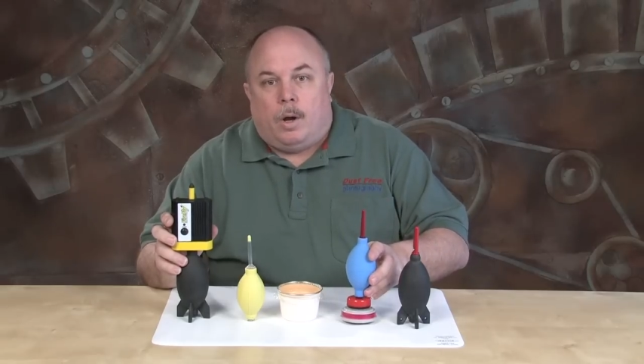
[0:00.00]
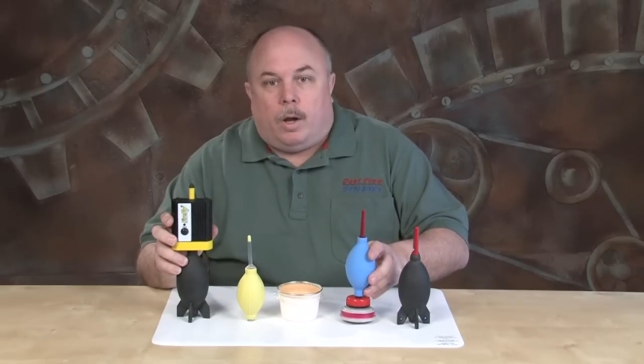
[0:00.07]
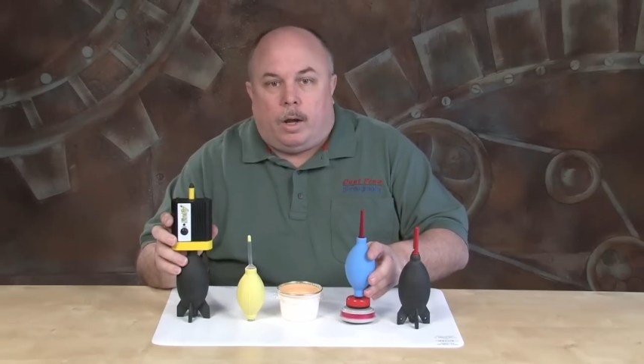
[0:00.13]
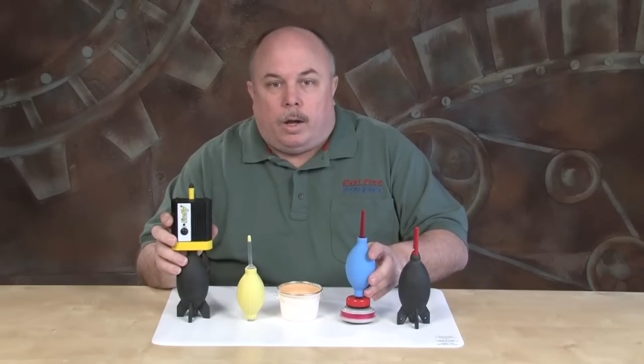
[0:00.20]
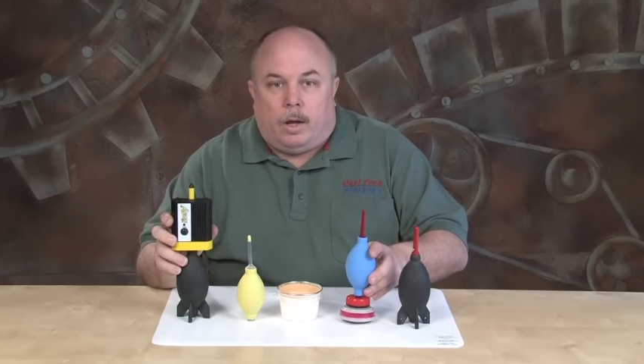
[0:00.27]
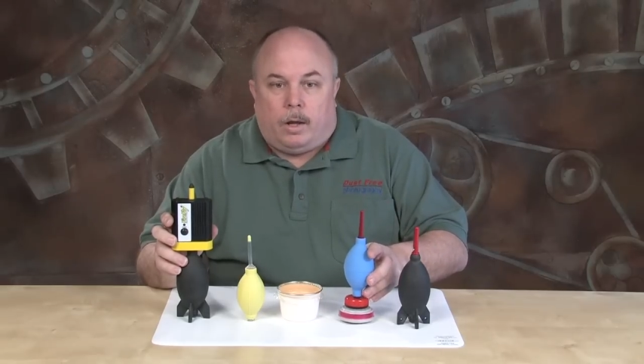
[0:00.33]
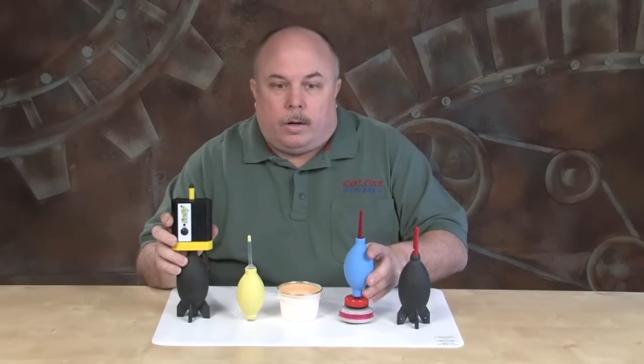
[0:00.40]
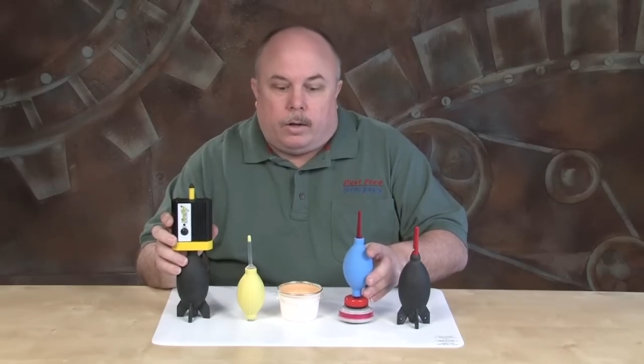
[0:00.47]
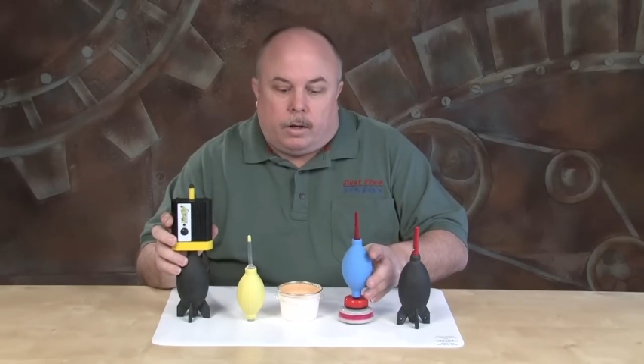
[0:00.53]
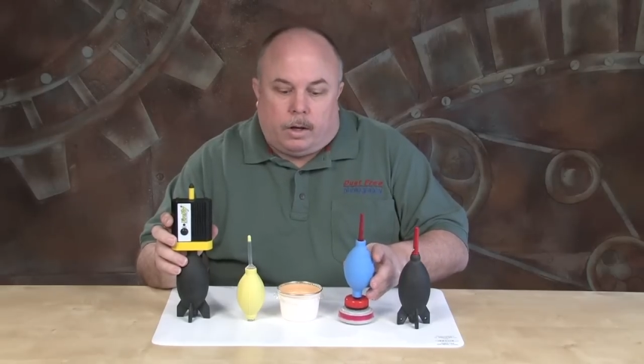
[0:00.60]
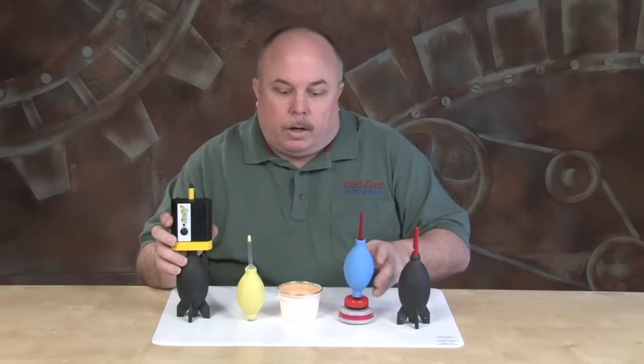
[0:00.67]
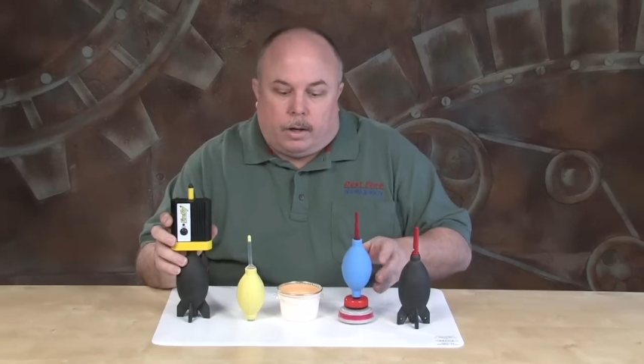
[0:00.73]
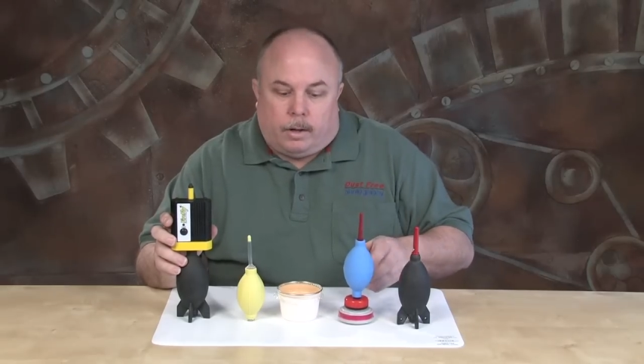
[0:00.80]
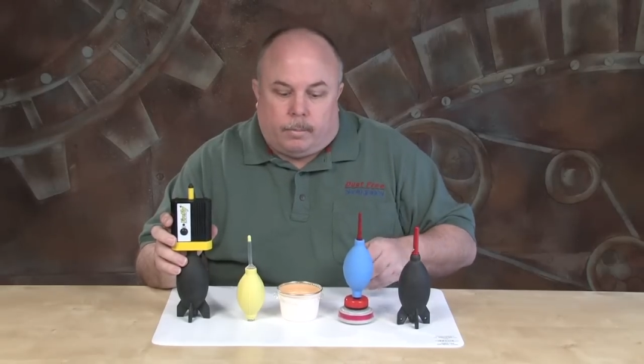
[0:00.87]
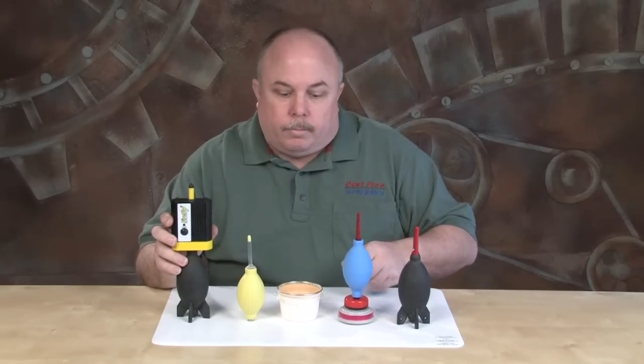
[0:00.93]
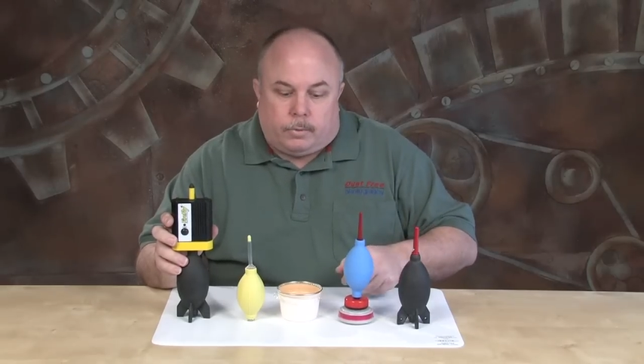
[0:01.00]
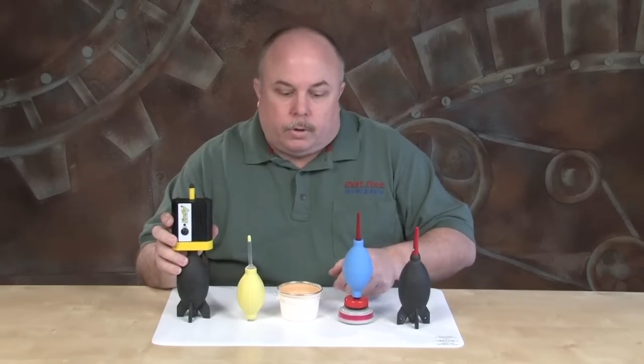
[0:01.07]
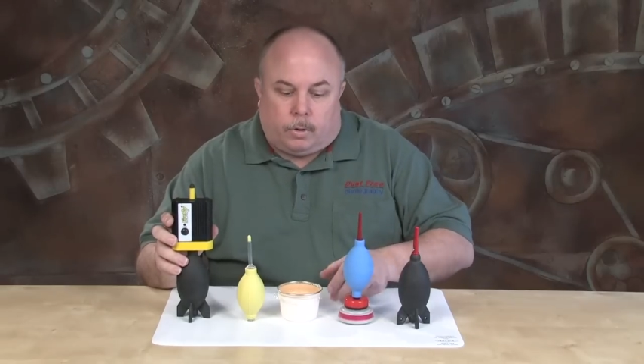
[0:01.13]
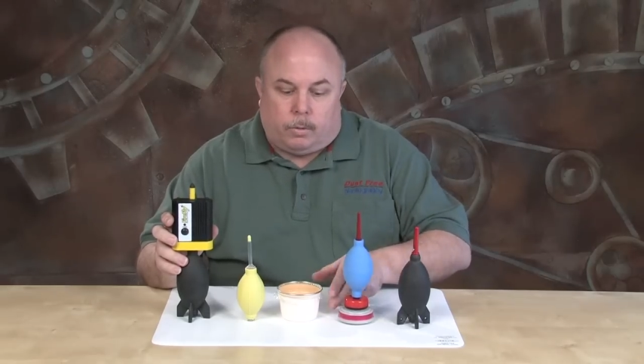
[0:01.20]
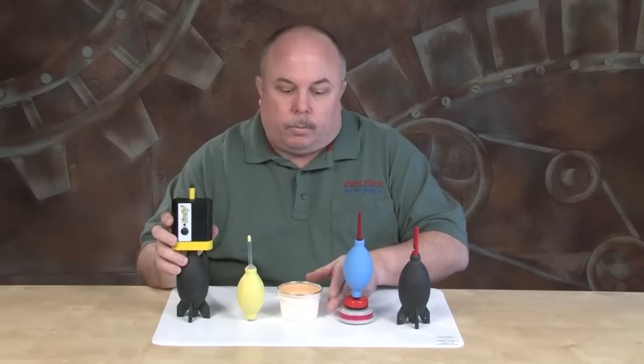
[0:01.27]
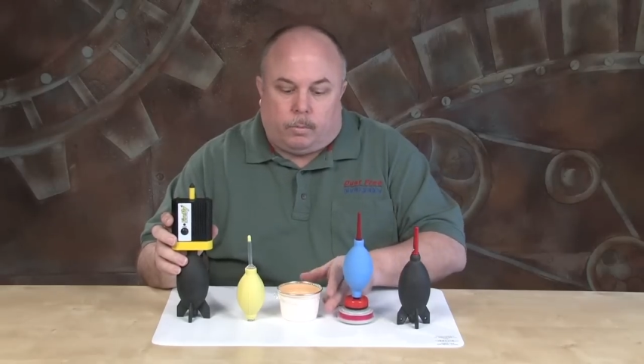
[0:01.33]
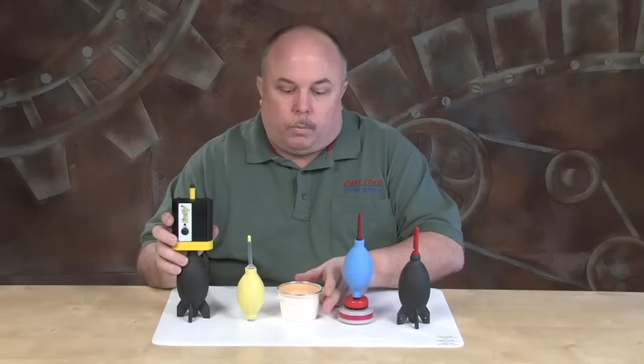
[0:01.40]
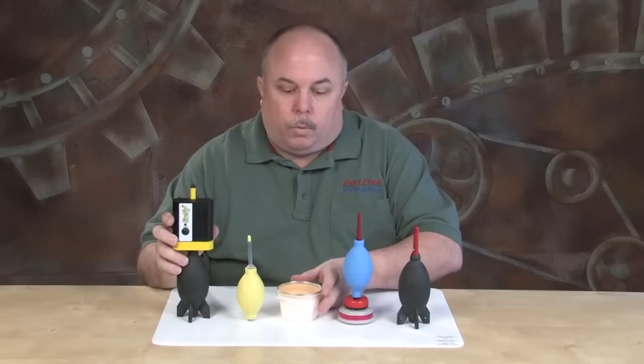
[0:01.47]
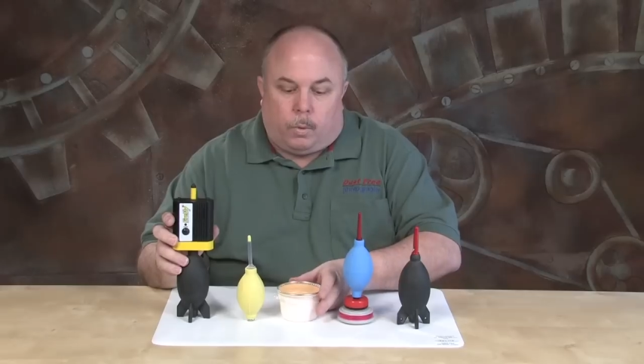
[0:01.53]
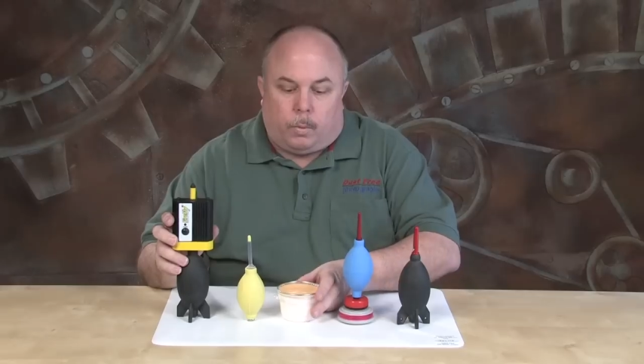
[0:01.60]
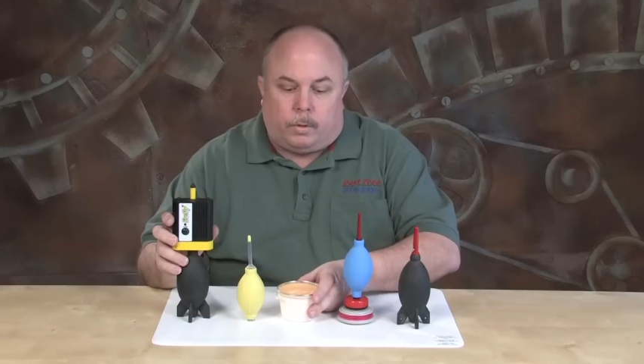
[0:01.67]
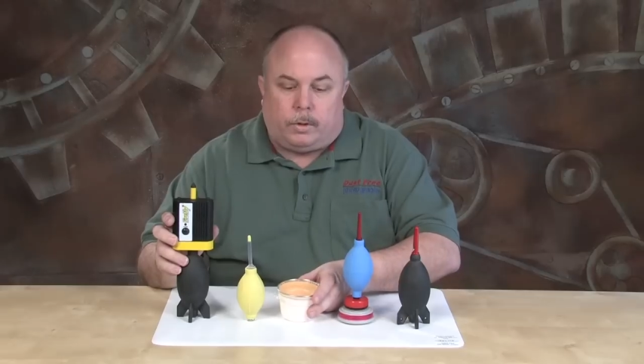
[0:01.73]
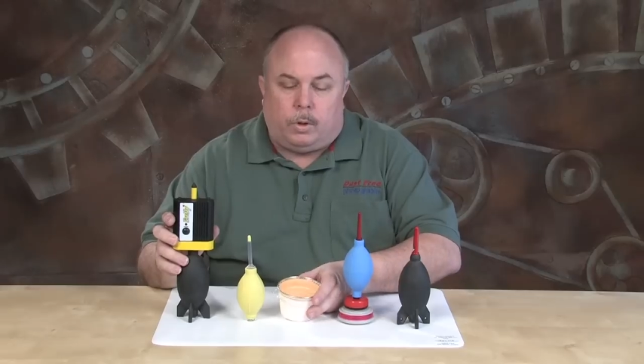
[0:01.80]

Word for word: And um, so what we'll